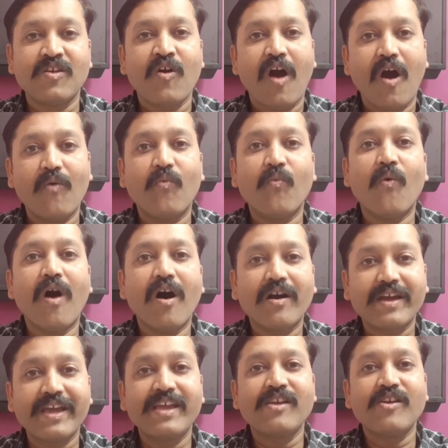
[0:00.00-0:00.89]
are
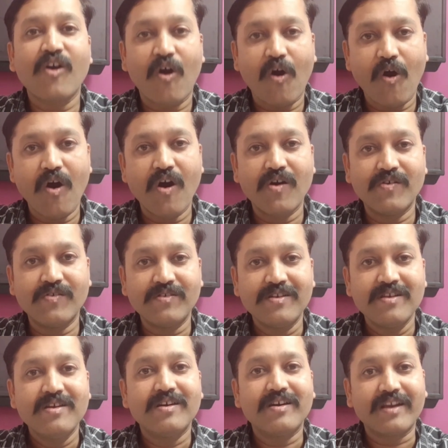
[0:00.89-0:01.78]
working
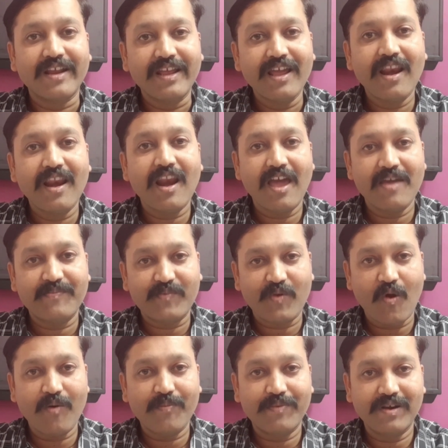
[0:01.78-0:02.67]
on real life
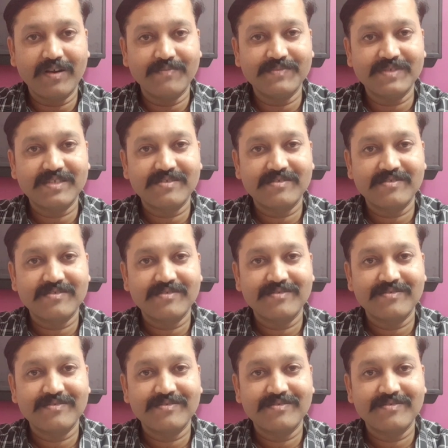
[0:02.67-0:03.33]
problems.